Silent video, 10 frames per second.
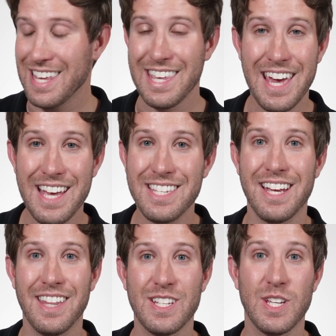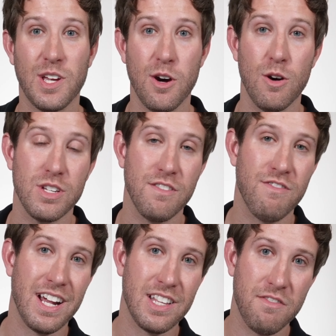Yes, I like to coach. In
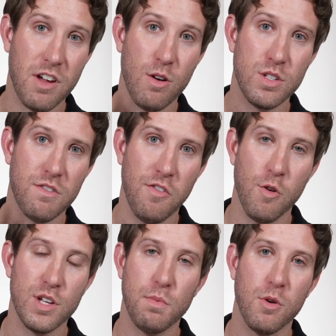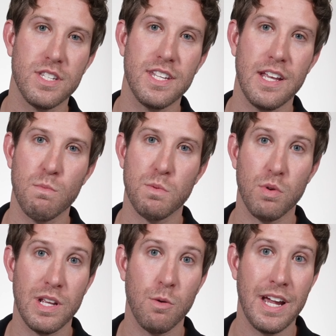fact, I've coached 4 sports teams
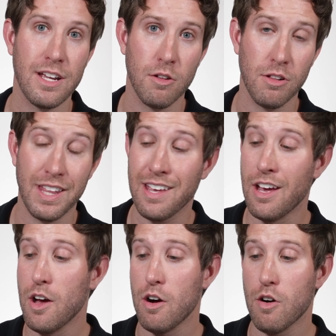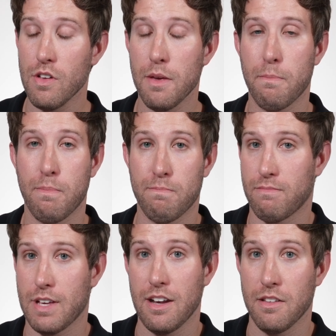pretty regularly over the
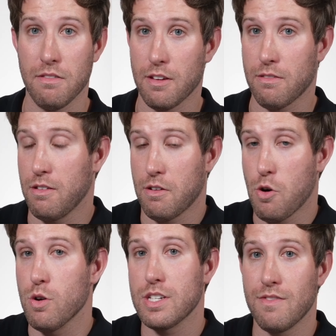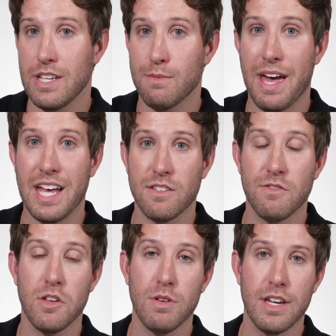kind of the course of these past
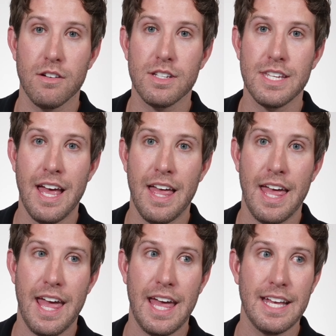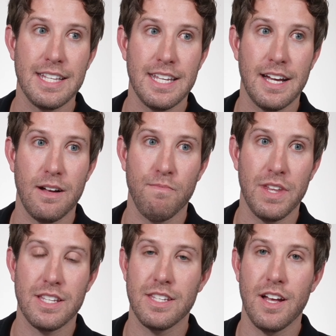few years. And
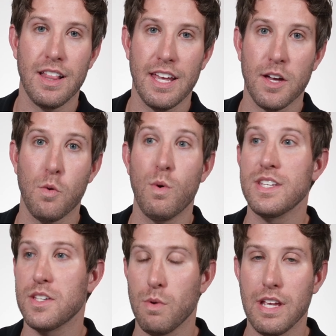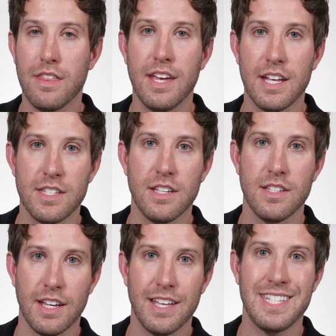it's not like a once a week thing.
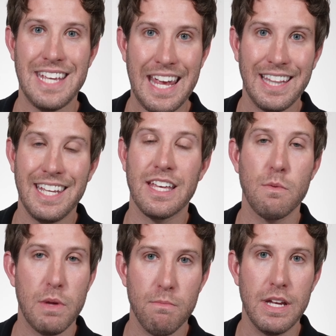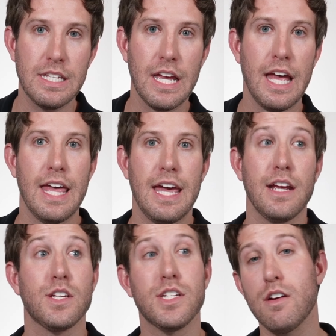It's like a daily commitment. And
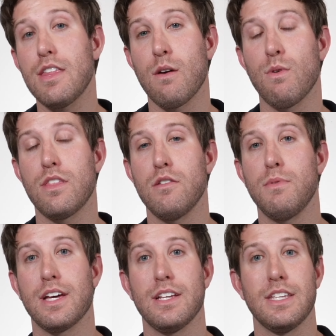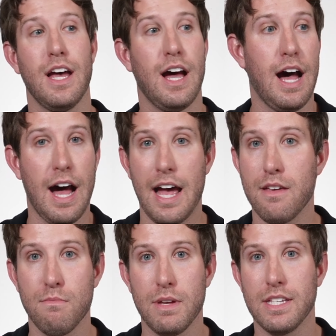I share that with you because I
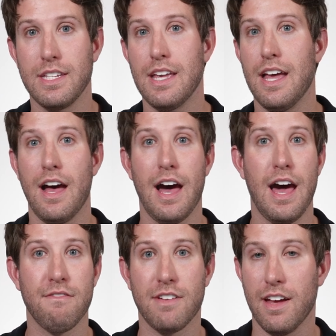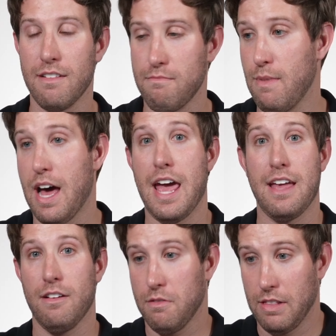am busy. I've got
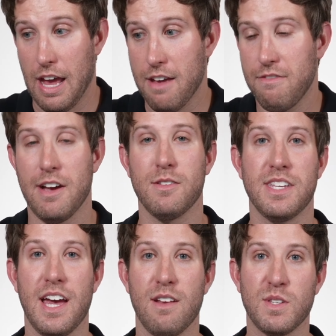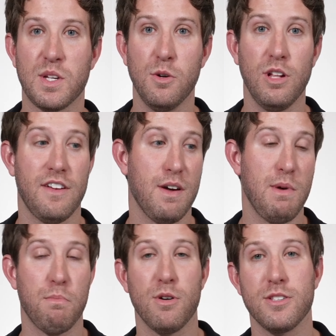my life outside of school. I've got
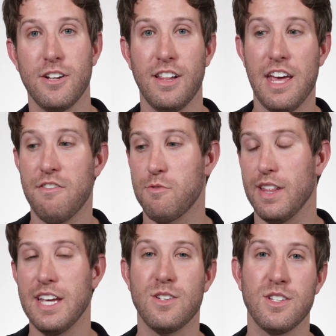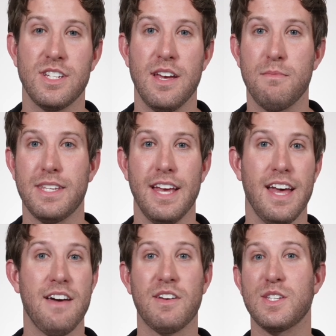my personal life, relationships.
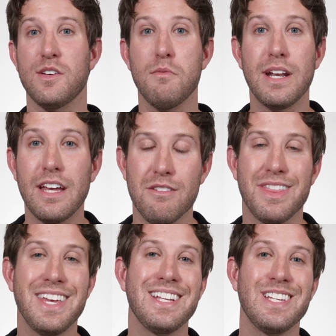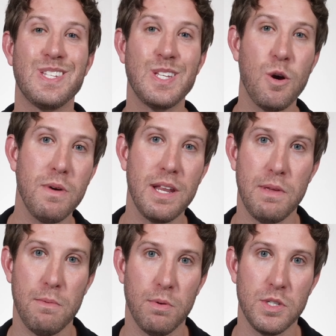I've got so many other things, as so many
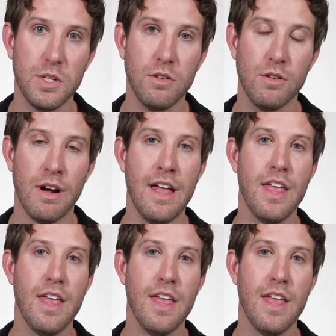people do.